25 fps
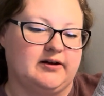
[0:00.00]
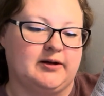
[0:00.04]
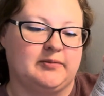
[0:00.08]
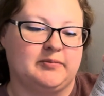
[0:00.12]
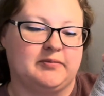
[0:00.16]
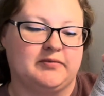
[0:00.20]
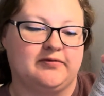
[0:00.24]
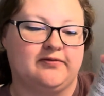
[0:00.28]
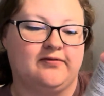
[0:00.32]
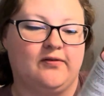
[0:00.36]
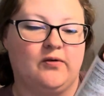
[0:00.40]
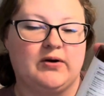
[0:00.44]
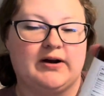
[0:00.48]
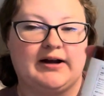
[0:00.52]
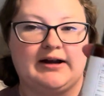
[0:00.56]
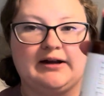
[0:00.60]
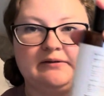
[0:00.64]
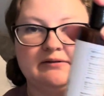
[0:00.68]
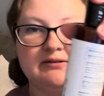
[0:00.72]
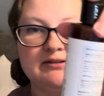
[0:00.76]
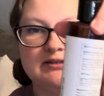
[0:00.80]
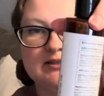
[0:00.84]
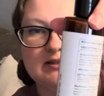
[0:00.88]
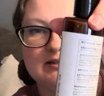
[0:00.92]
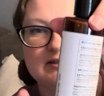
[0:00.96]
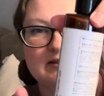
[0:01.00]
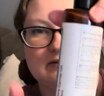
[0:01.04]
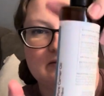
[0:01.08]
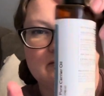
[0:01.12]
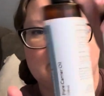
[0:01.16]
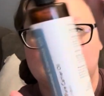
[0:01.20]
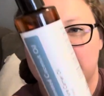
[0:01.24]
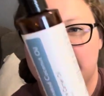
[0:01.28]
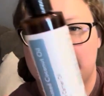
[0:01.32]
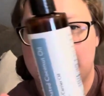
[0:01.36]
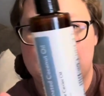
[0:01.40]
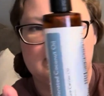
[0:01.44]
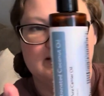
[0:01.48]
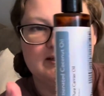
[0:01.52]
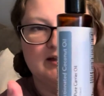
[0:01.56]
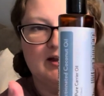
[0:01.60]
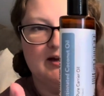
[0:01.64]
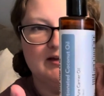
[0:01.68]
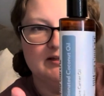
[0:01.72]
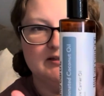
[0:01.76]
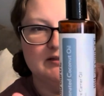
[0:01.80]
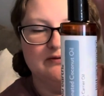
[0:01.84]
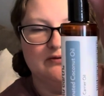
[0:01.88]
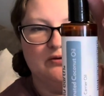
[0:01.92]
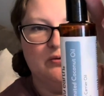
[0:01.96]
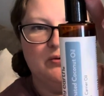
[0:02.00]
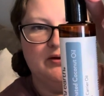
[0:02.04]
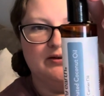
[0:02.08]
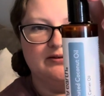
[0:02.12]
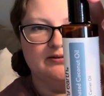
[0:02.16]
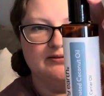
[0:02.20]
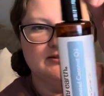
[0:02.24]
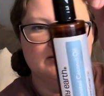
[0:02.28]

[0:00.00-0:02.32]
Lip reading: 4 ounces of these kinds of oils.